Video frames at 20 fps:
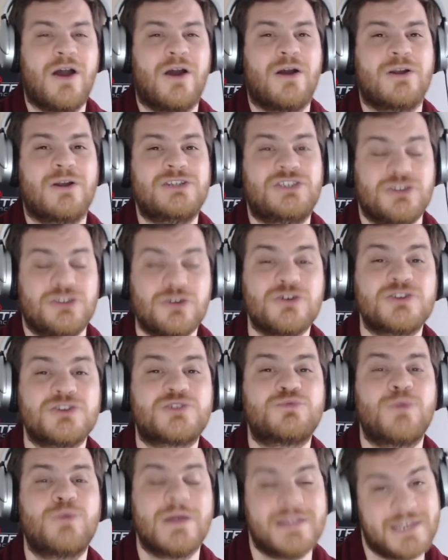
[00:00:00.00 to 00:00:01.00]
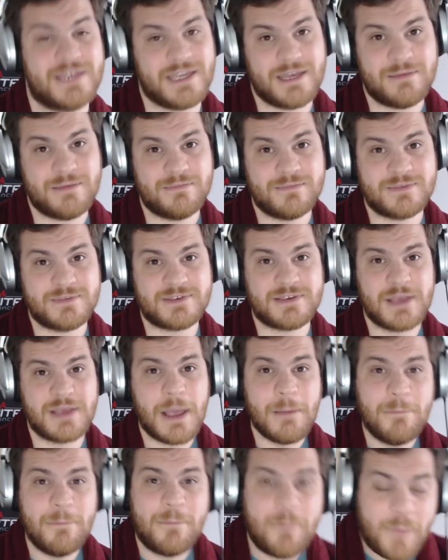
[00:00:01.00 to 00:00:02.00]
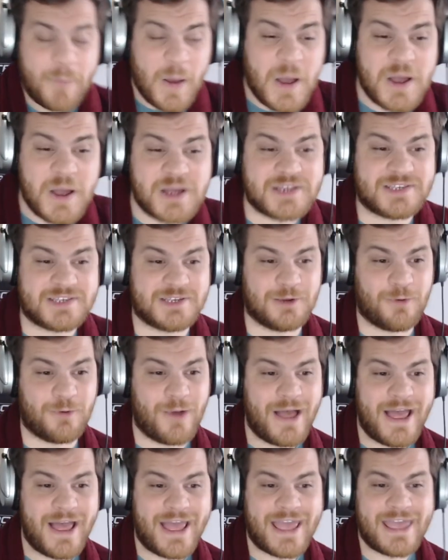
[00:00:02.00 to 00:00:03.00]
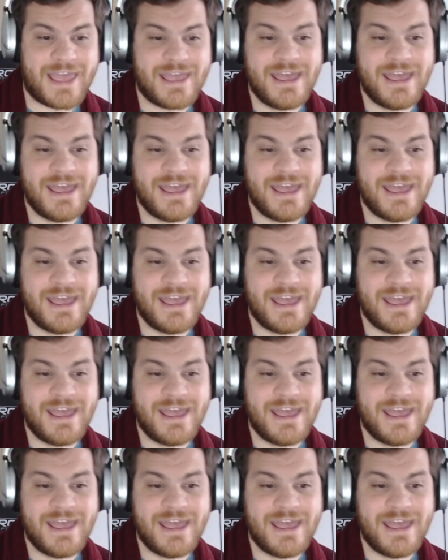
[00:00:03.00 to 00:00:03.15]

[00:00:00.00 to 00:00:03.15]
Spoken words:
George Williams burst away,